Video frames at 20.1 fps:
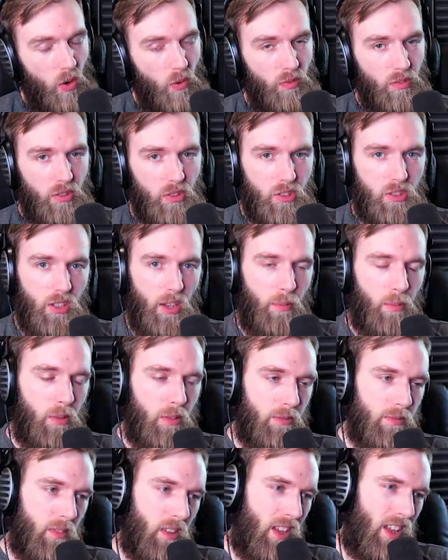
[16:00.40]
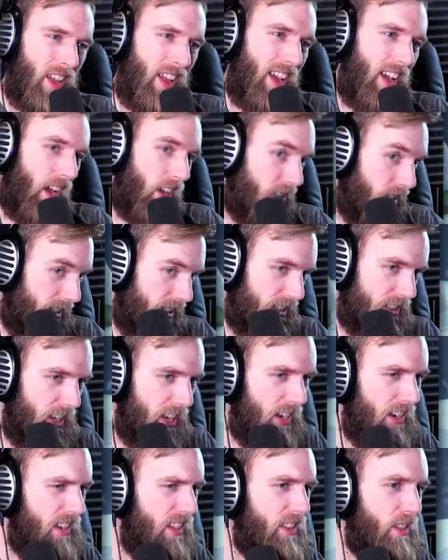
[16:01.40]
over the summer. As I
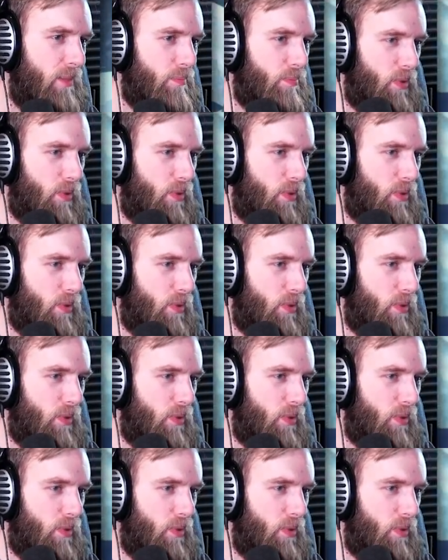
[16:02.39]
stated in the